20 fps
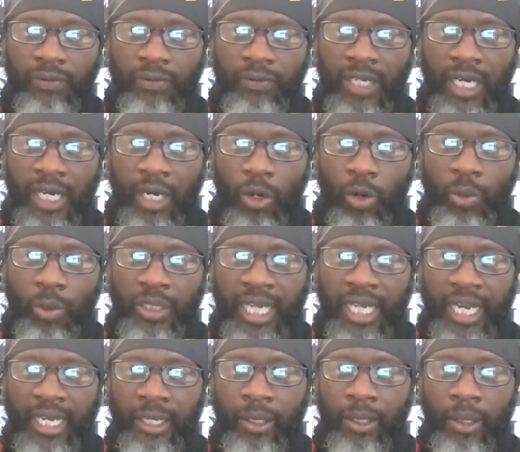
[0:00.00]

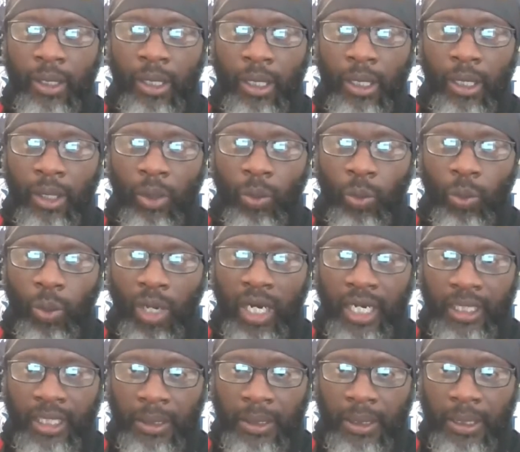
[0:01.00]
Obadiah
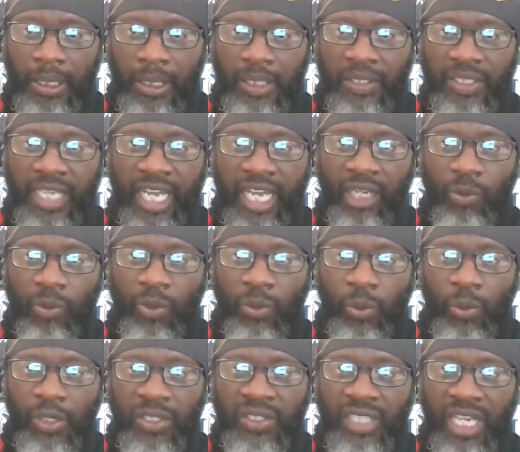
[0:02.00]
1, starting
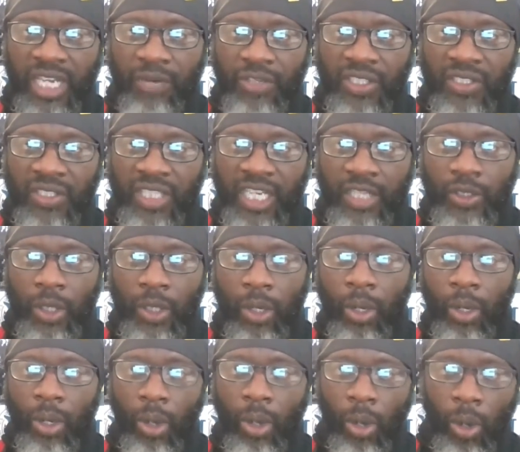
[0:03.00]
with verse 7. It says,
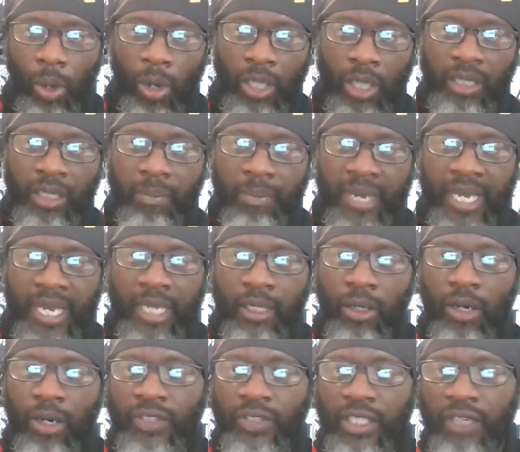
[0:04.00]
all the men
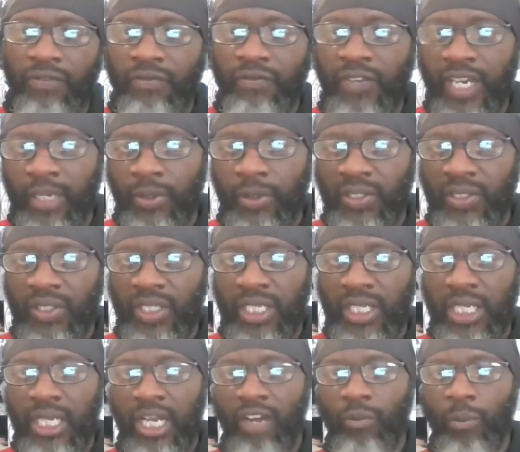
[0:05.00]
of the
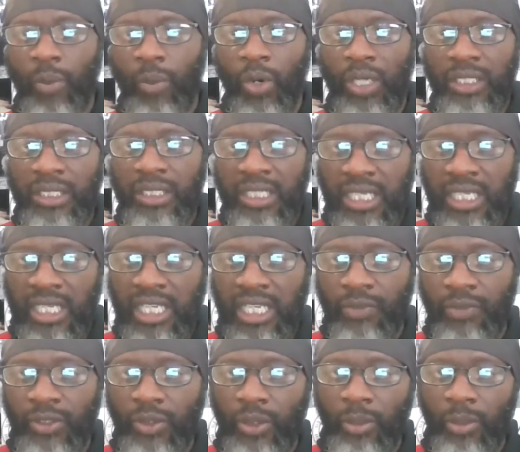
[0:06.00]
confederacy have brought thee
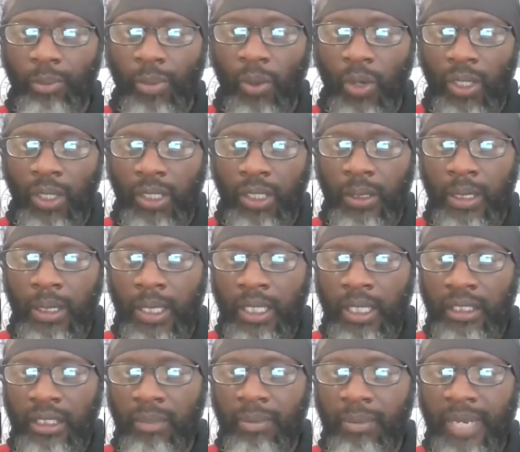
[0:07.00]
even to the border.
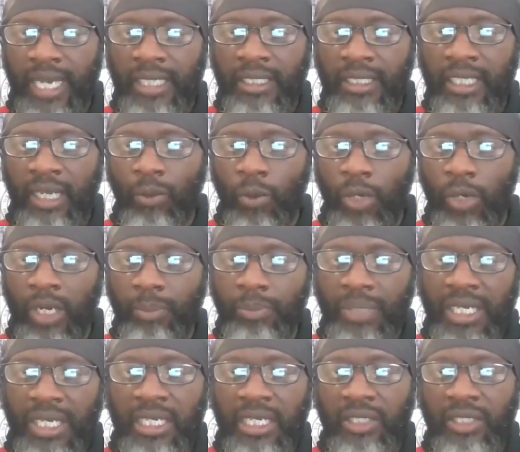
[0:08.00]
The men that were at
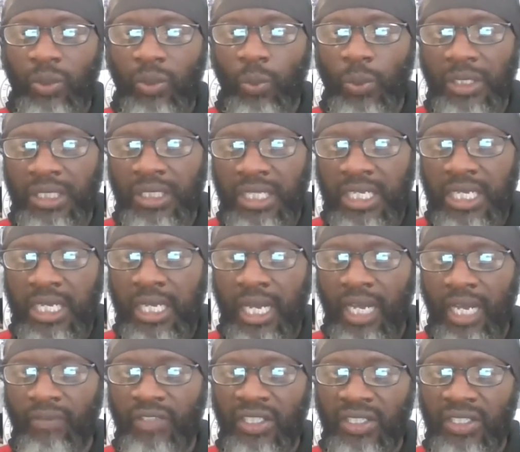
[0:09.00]
peace with thee
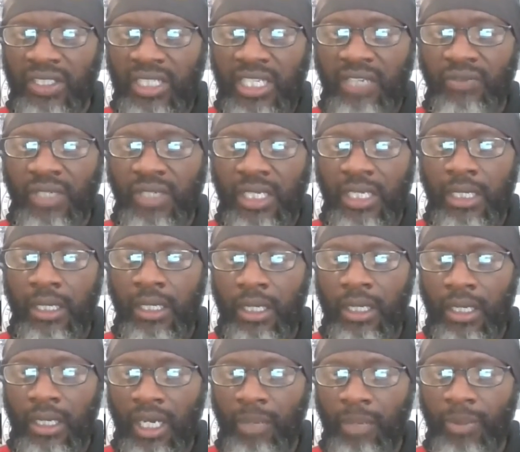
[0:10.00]
have deceived thee
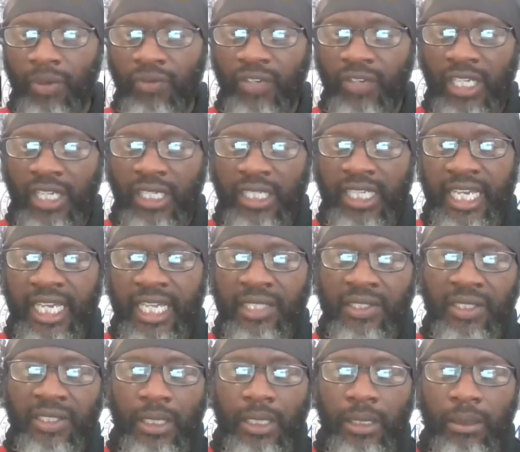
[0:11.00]
and prevail
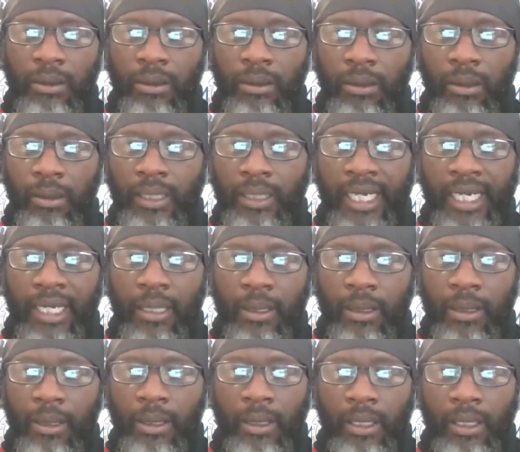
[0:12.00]
against thee. Okay,
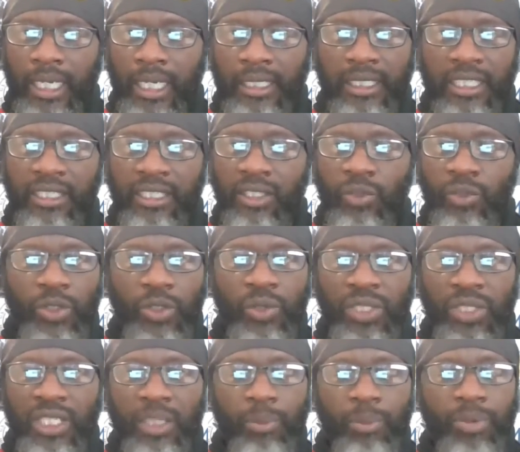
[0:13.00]
and this is what you
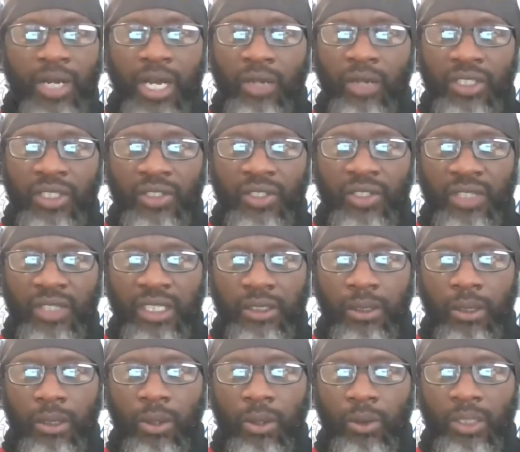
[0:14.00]
see the proudness of these
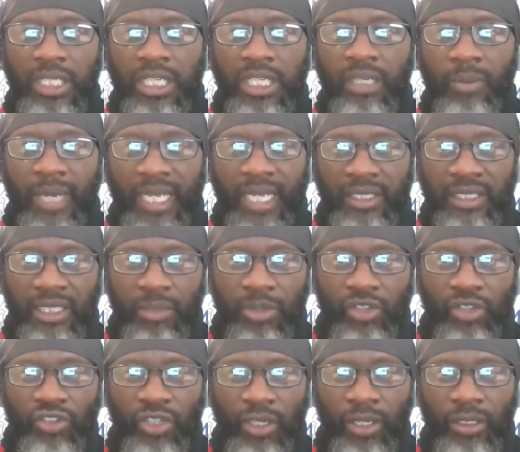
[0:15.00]
doggone Edomites. Let
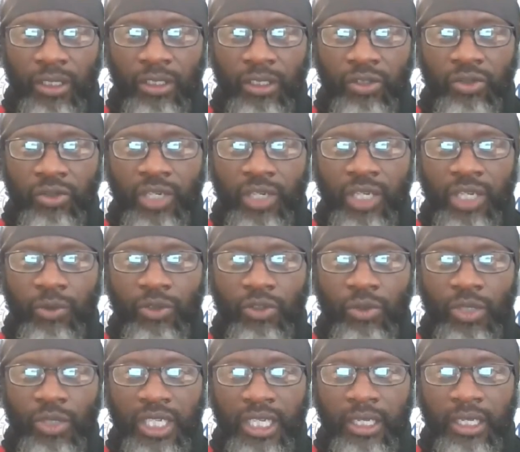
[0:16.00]
me share another screen with
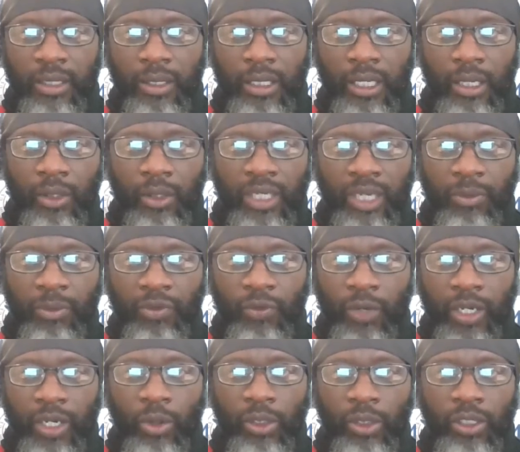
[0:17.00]
you here, okay,
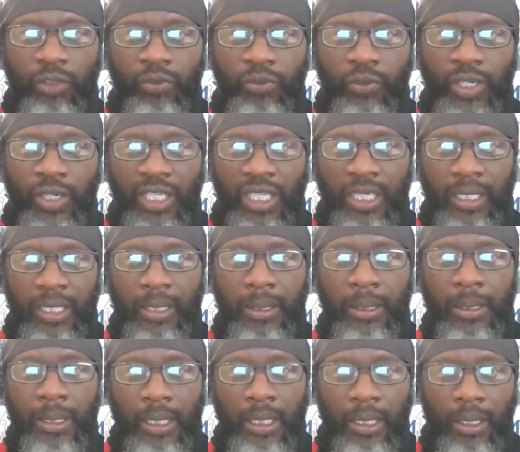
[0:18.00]
before I go a little further here.
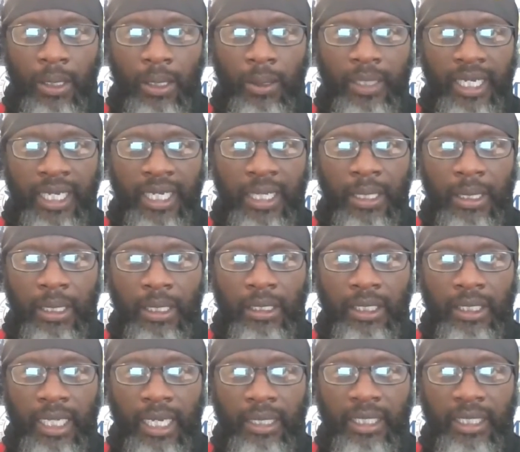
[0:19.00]
Okay,
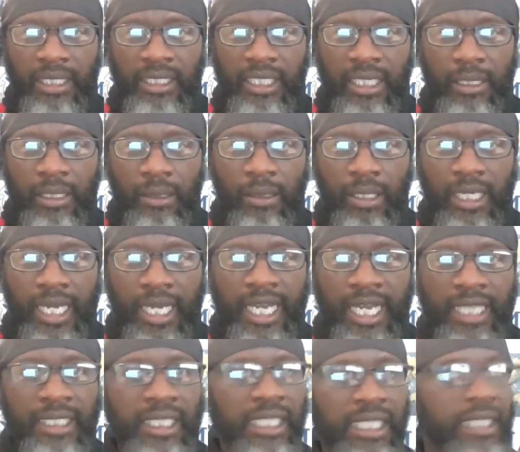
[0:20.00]
now let's take a look
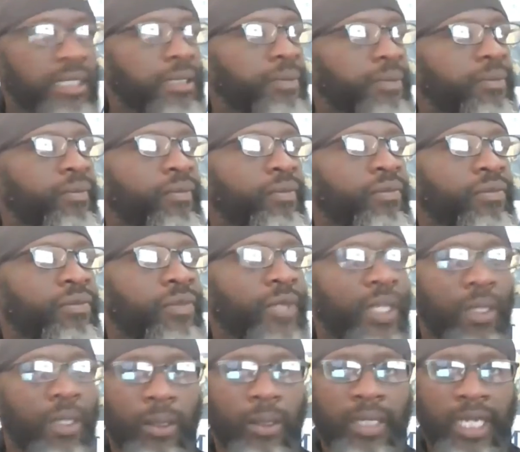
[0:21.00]
at this.
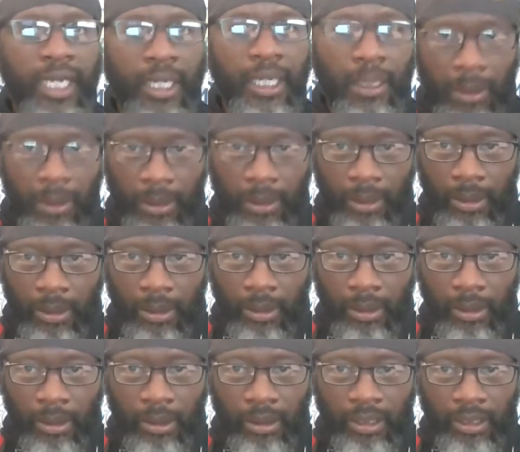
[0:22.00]
Okay,
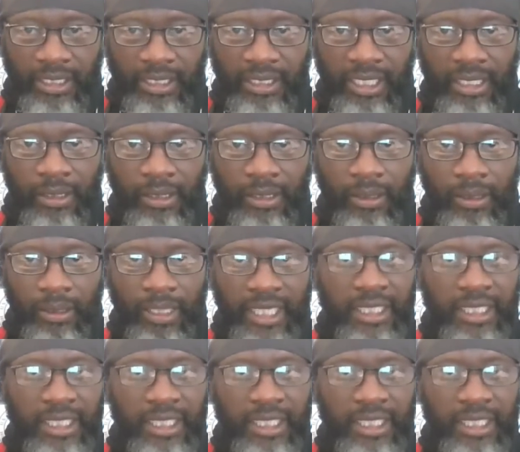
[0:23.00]
let's take a look at